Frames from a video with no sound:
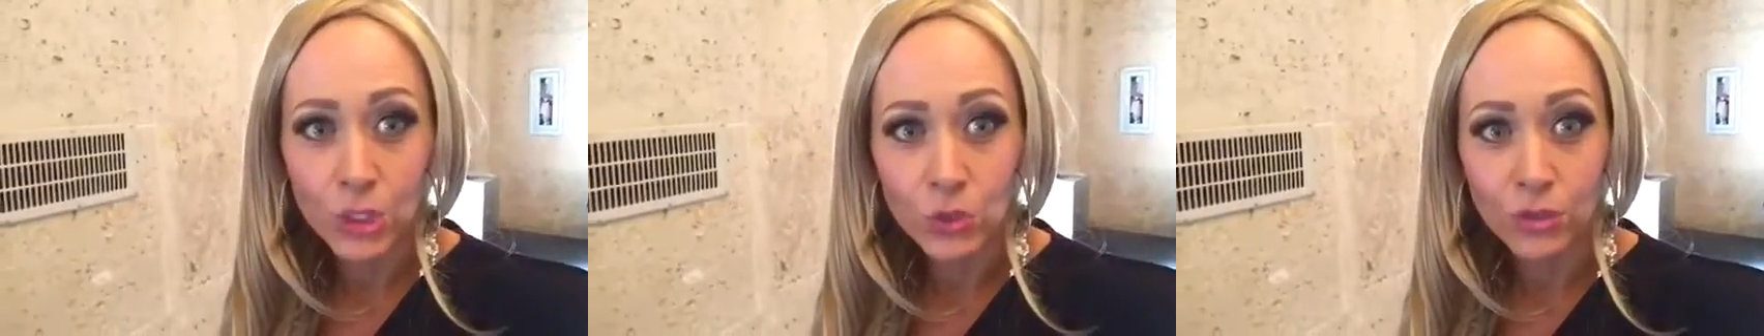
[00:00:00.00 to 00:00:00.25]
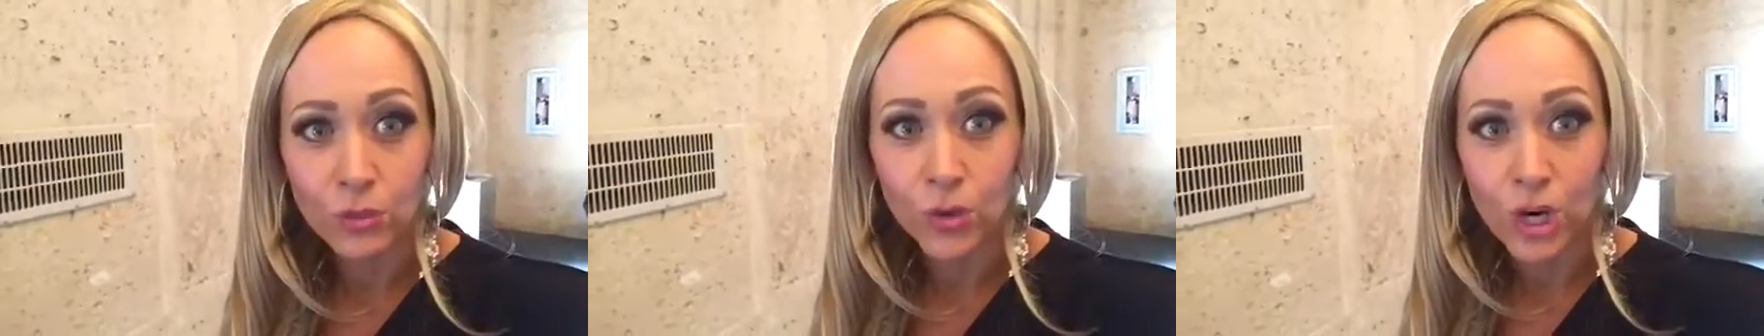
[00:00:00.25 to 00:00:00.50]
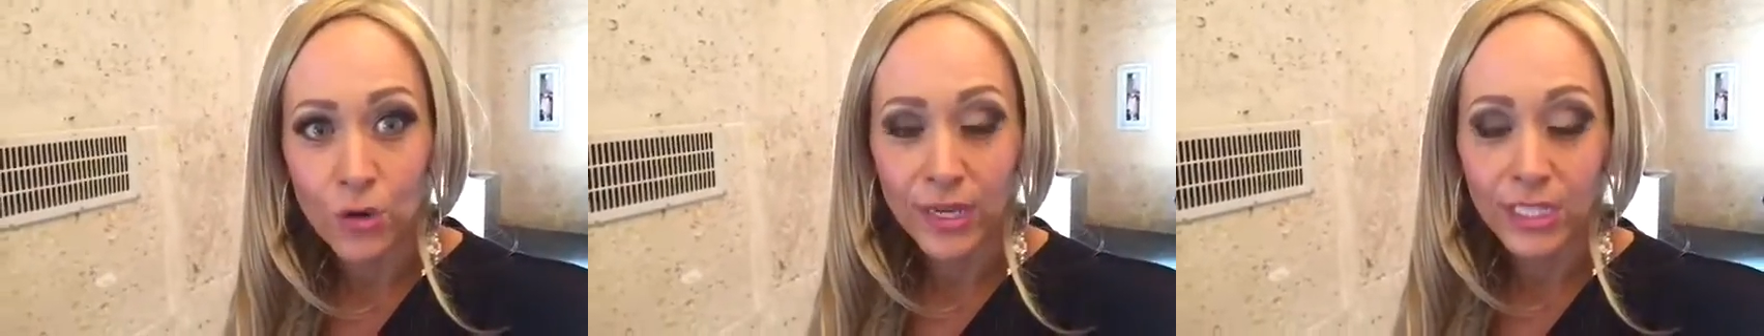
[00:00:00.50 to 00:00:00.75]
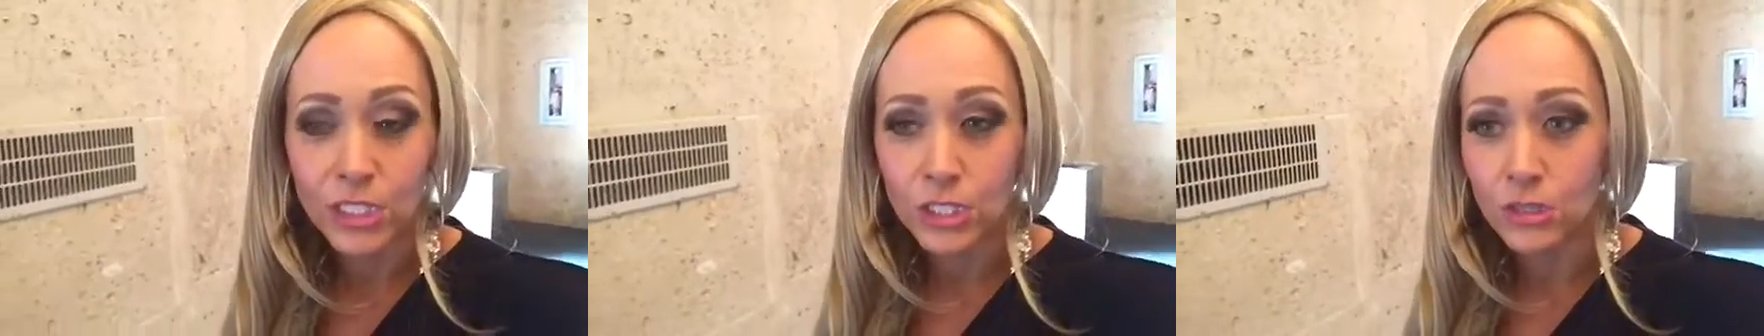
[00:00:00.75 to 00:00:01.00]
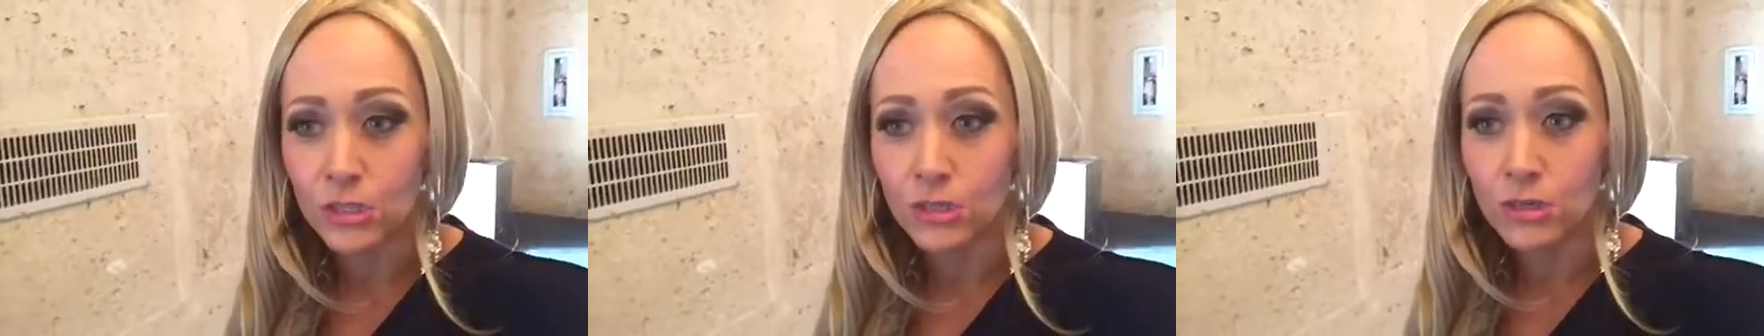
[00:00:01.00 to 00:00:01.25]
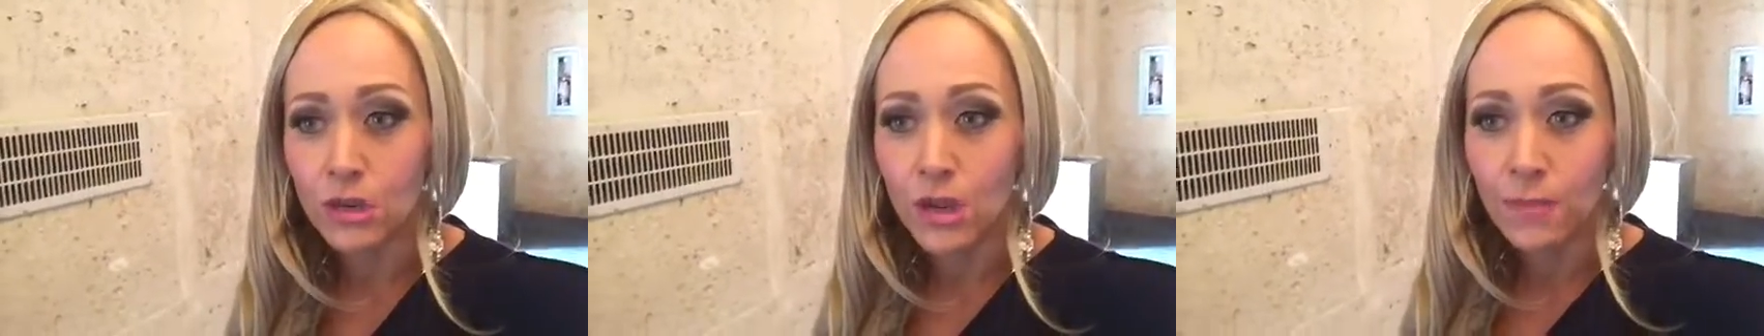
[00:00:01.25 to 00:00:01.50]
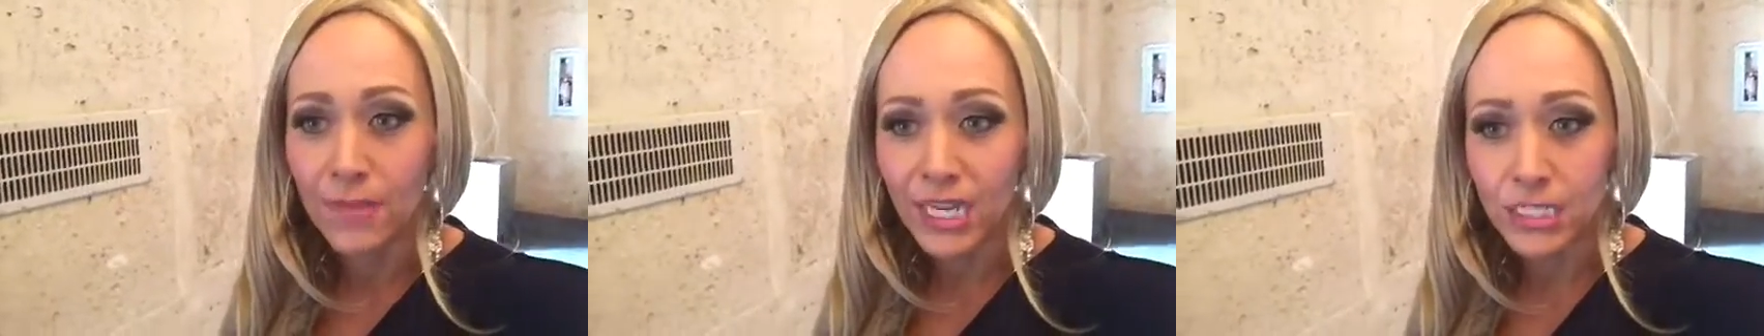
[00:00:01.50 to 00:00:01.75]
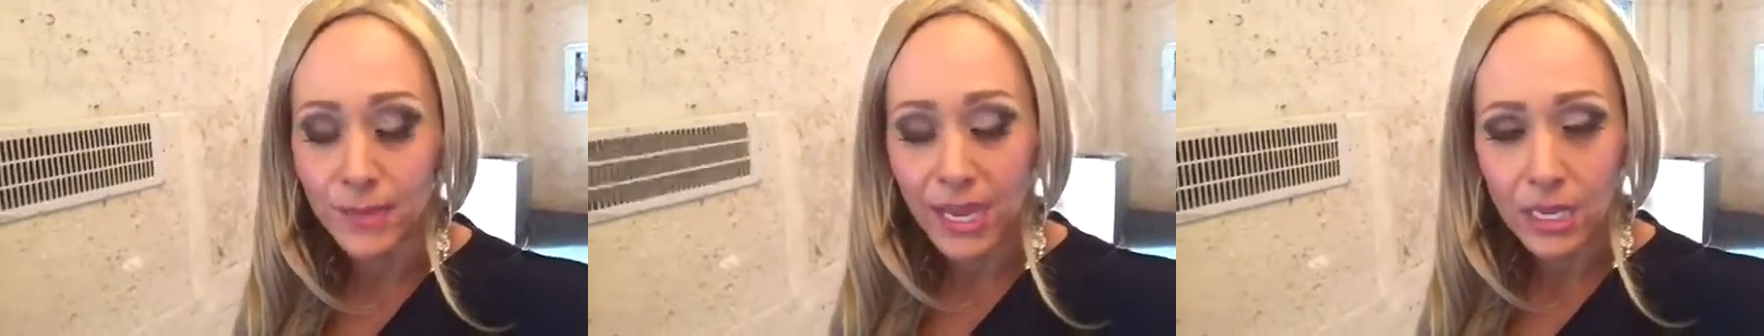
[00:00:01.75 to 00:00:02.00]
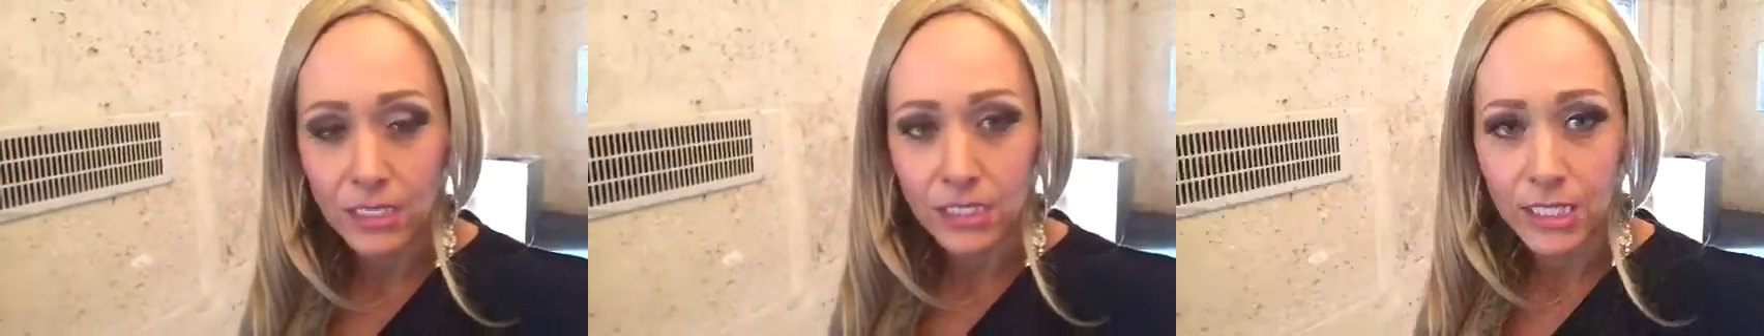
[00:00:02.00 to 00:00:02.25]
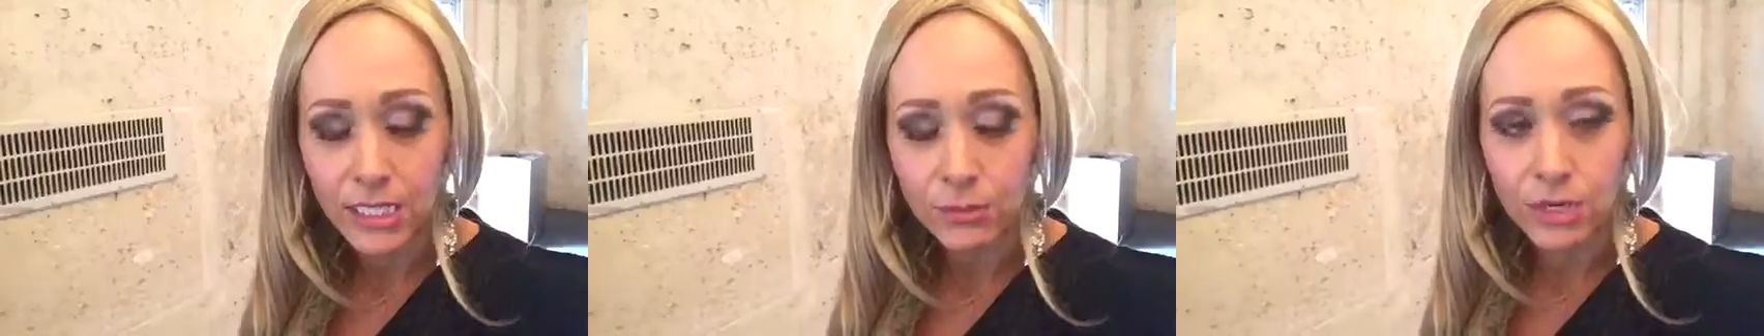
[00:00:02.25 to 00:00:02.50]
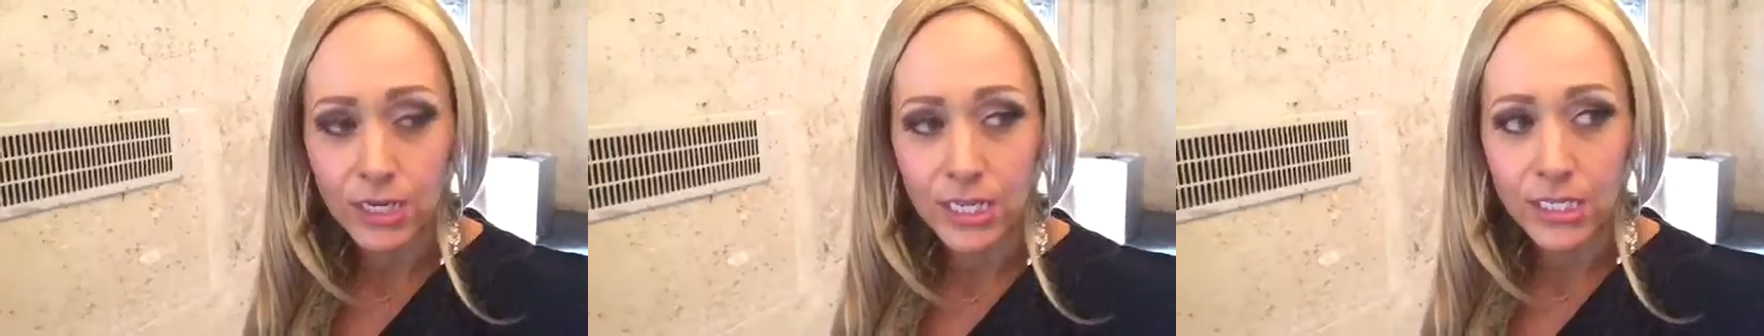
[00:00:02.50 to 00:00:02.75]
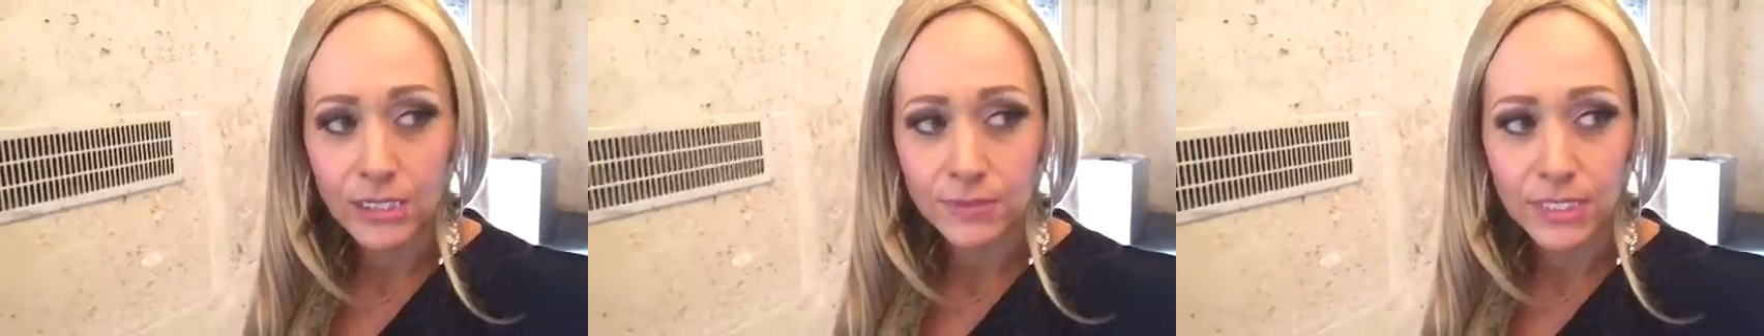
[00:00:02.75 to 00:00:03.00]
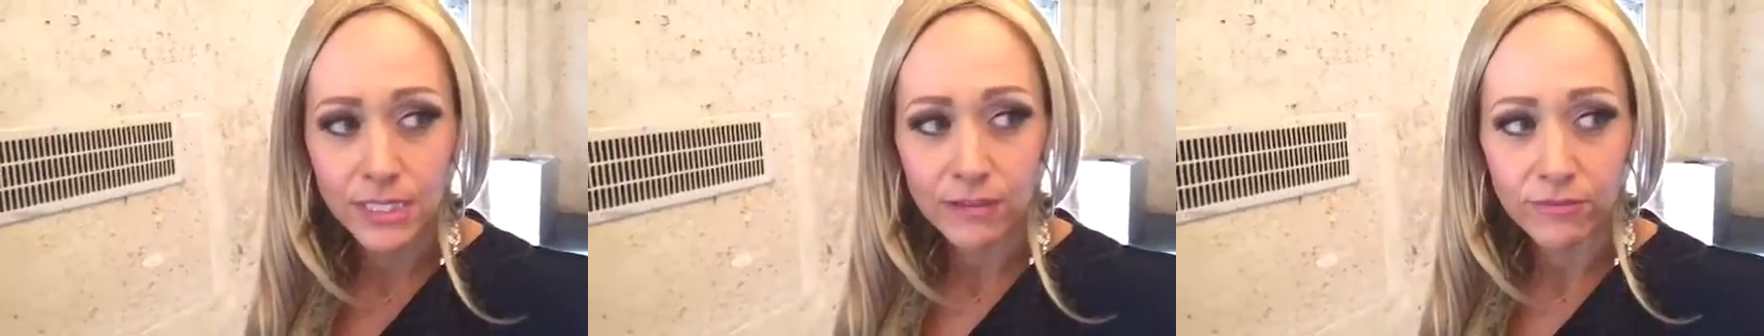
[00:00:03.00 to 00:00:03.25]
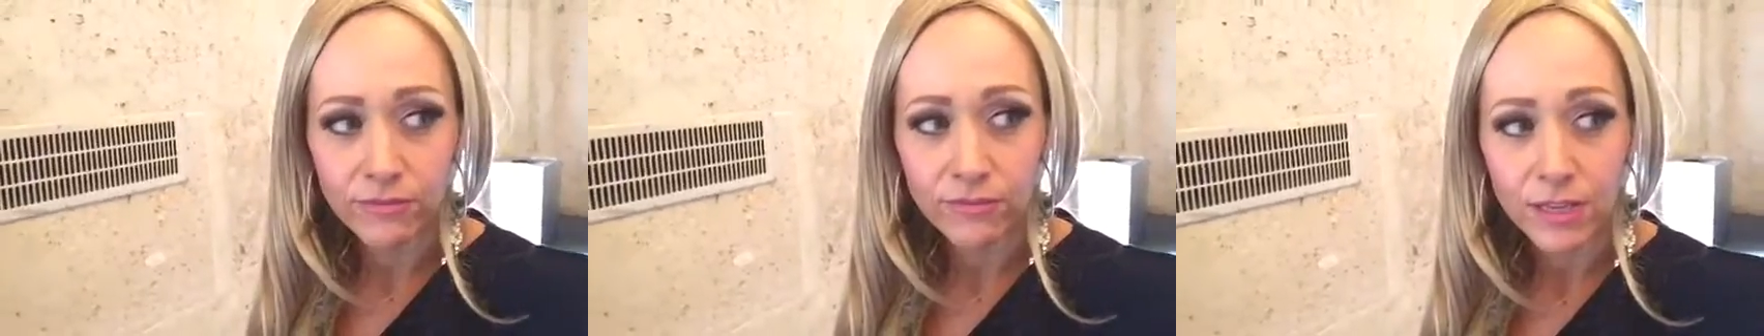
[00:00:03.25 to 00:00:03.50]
tuned. We're going to back to my house. I think we're going to eat some stuff